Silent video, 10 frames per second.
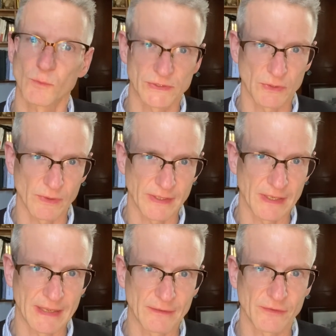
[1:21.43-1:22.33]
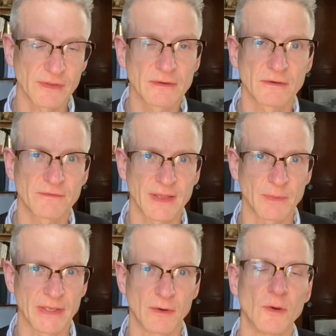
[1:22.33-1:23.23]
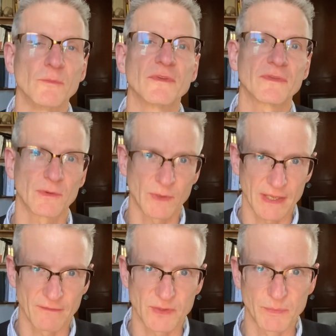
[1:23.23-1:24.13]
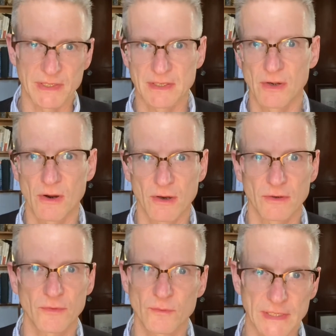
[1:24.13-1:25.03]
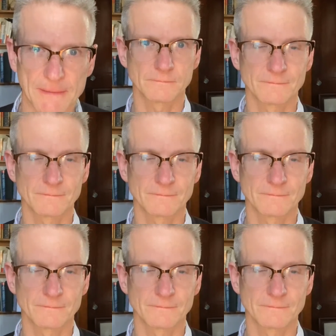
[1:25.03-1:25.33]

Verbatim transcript: which only allows single-family homes that would have to be in R3.